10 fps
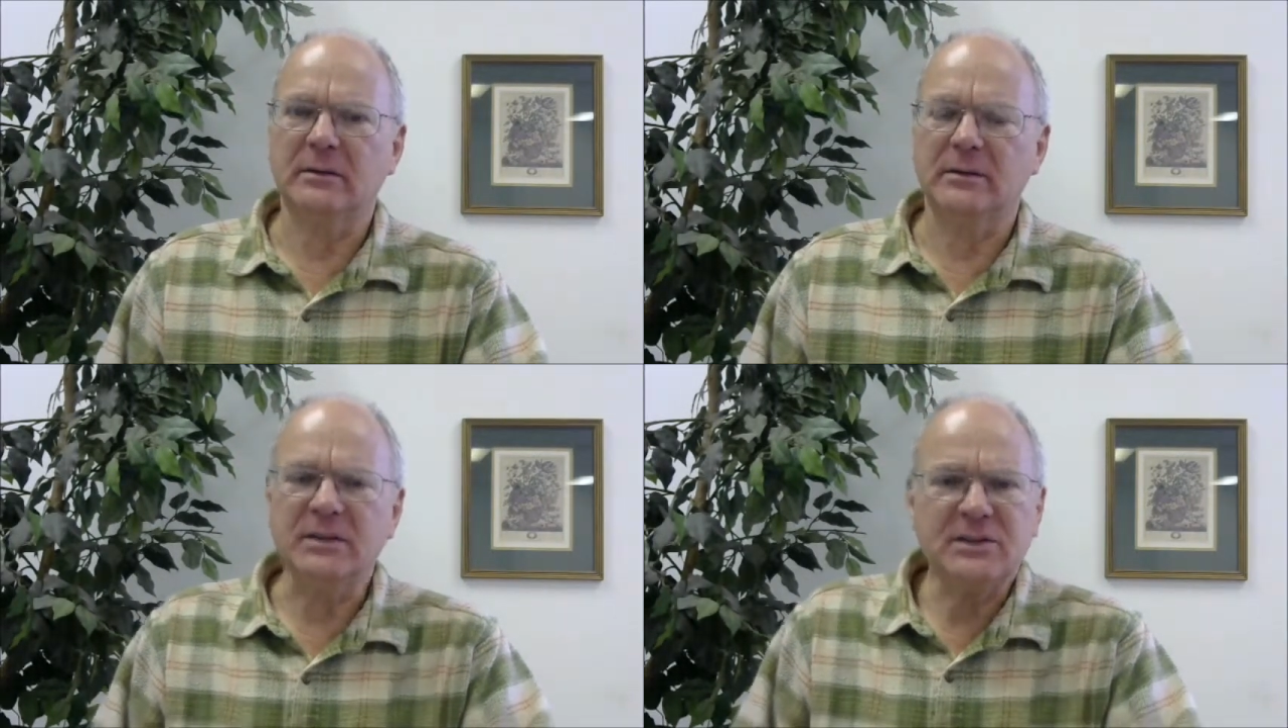
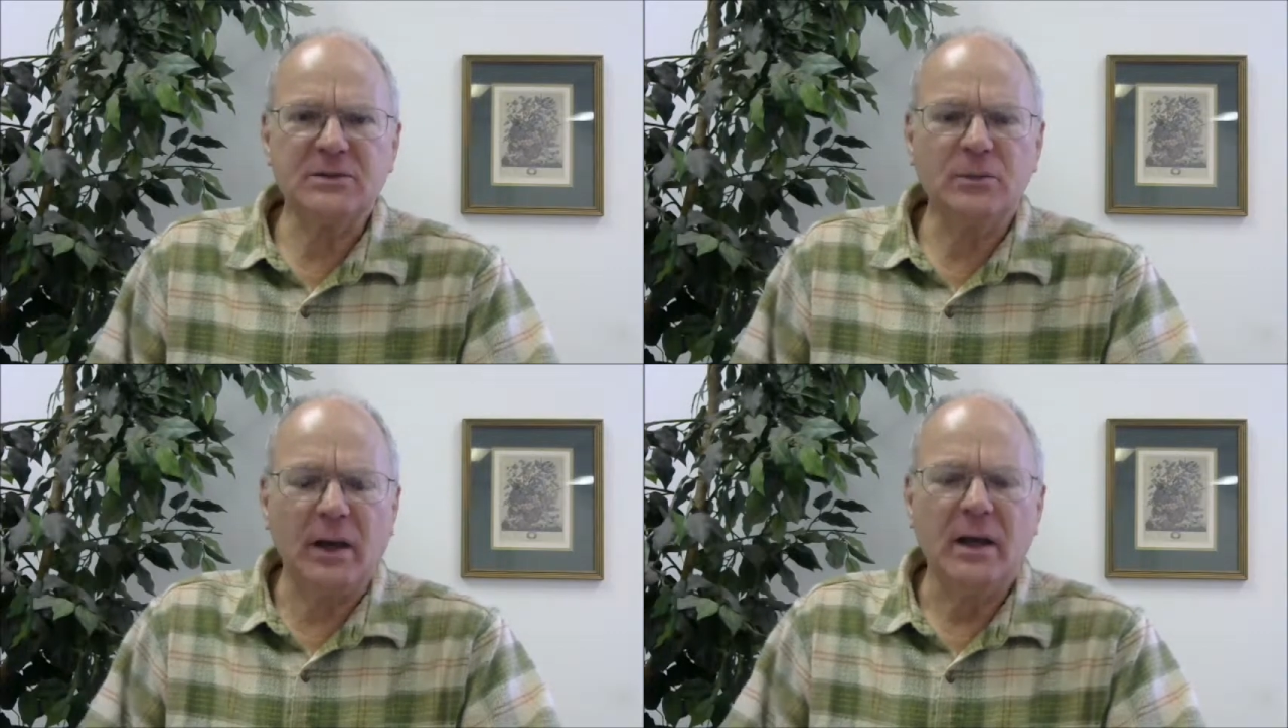This is
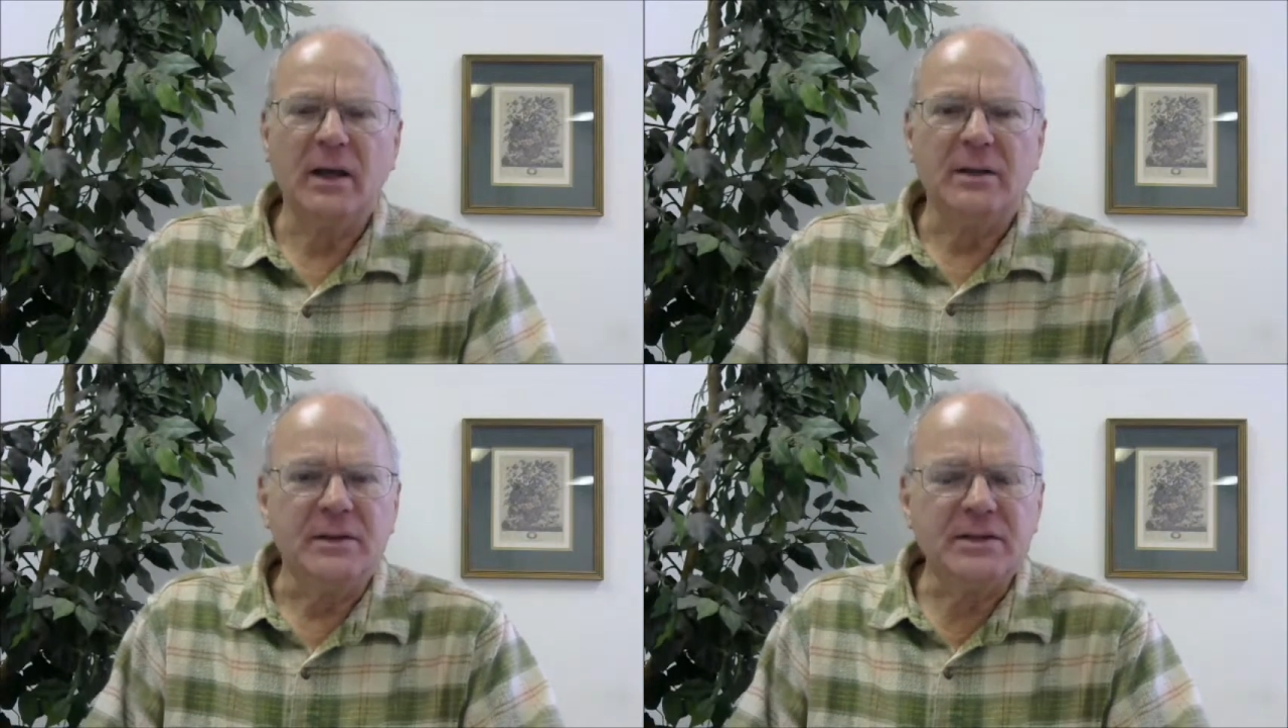
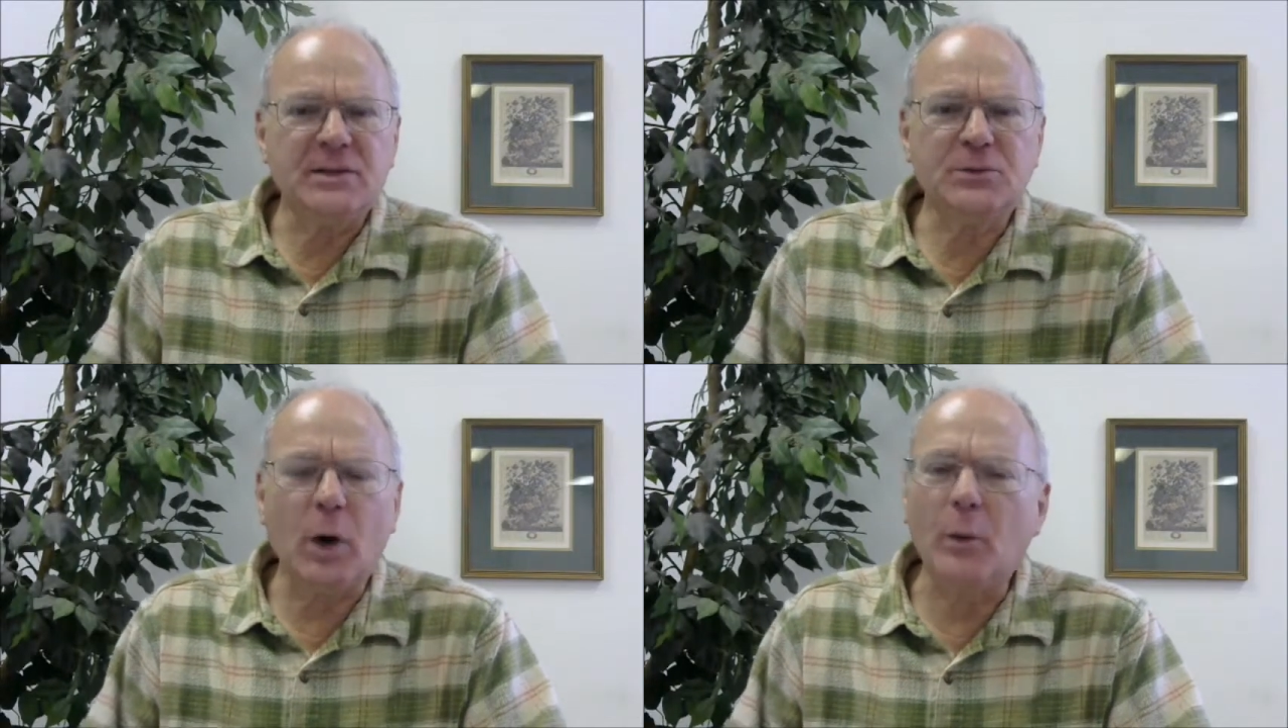
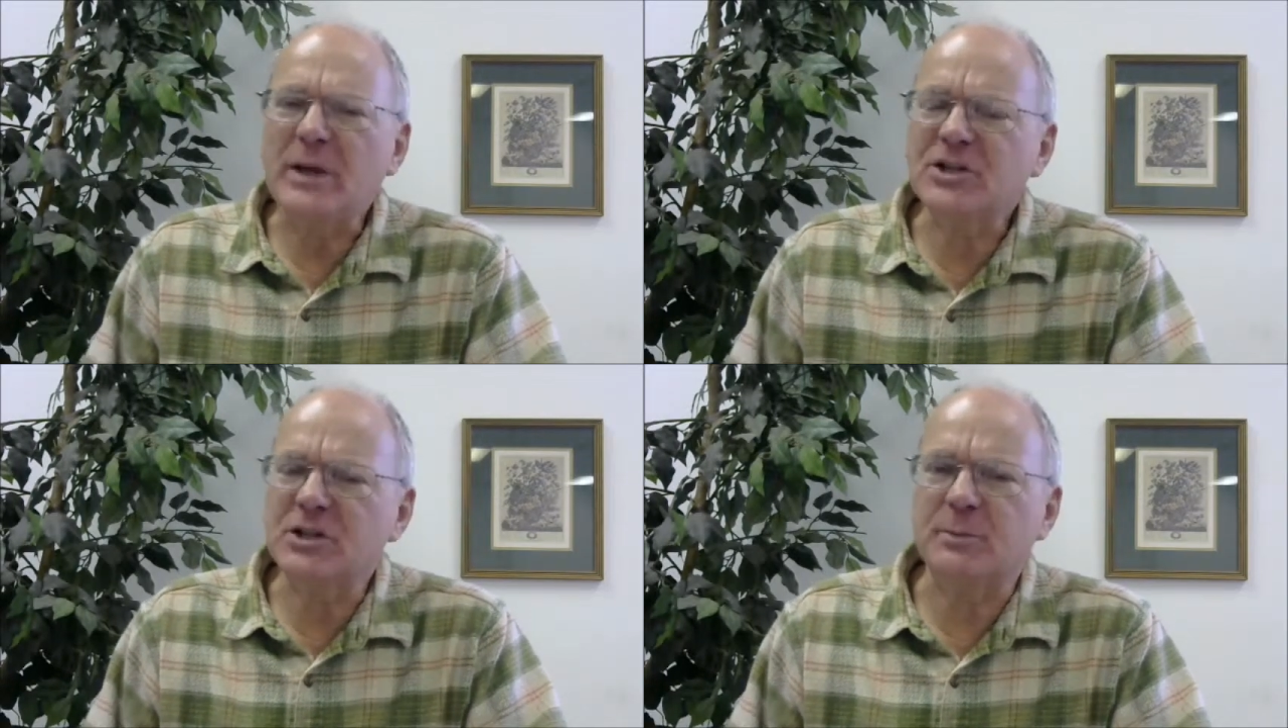what we
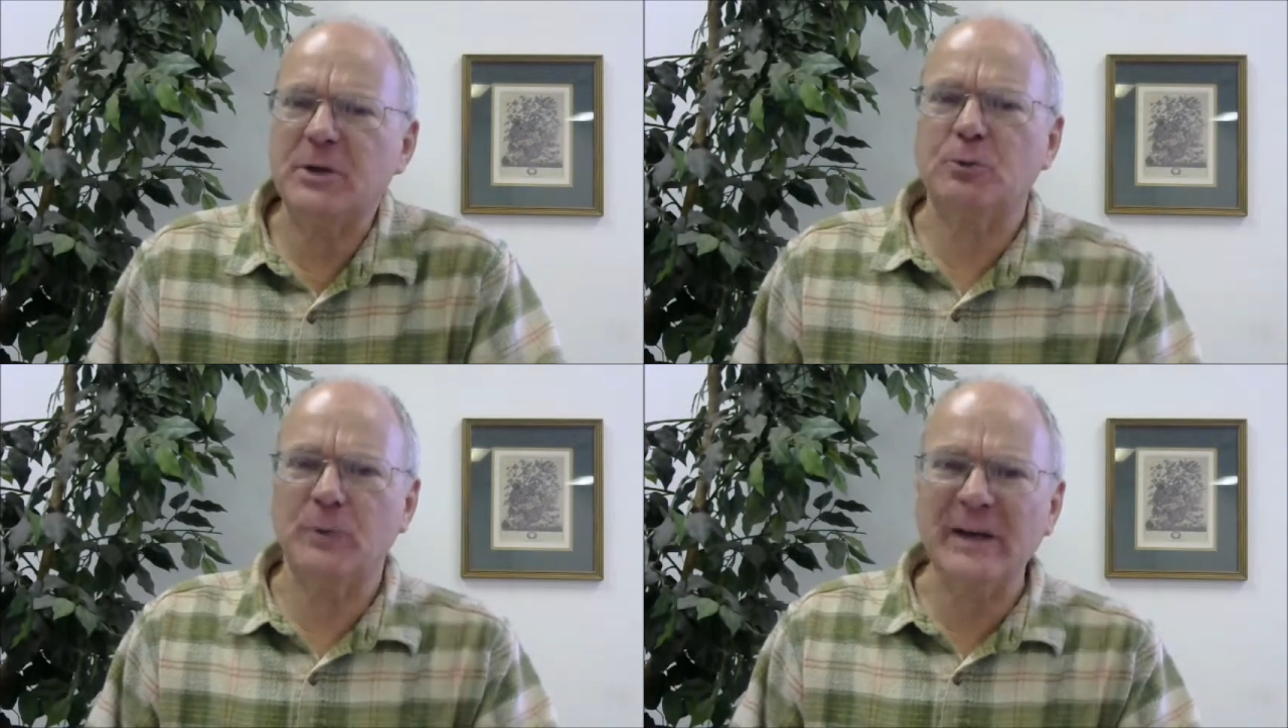should be
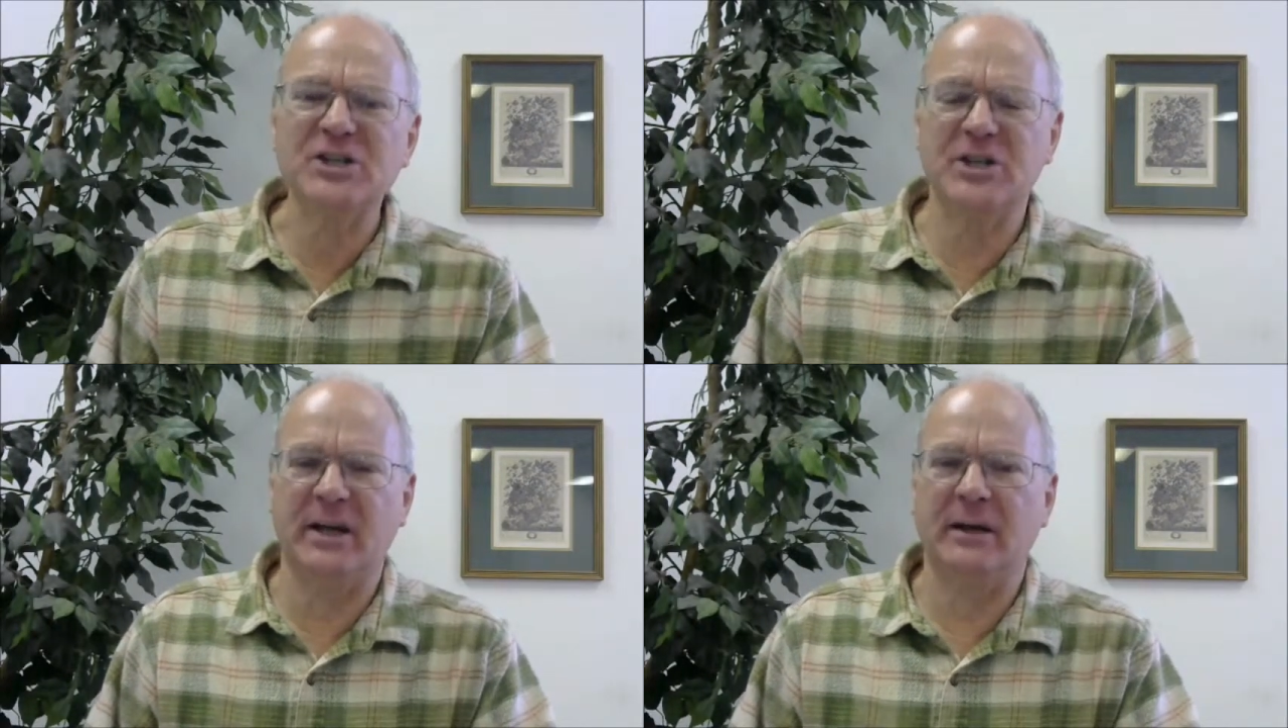
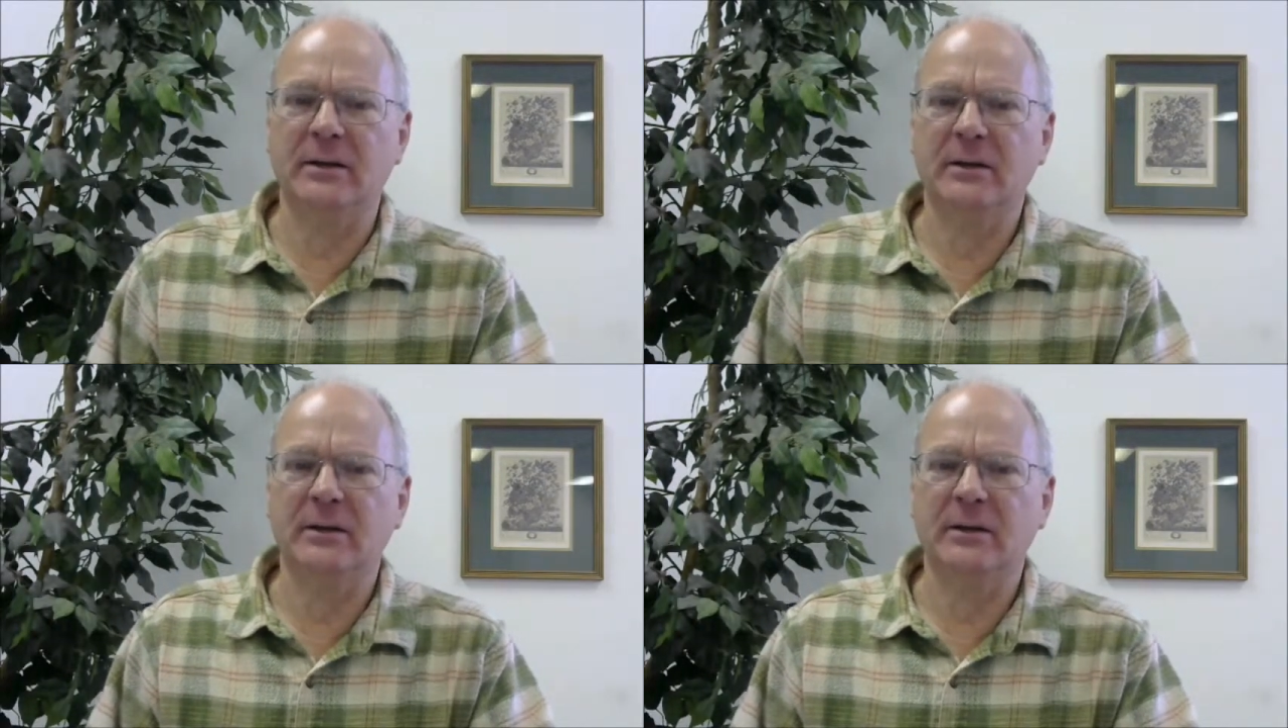rich in.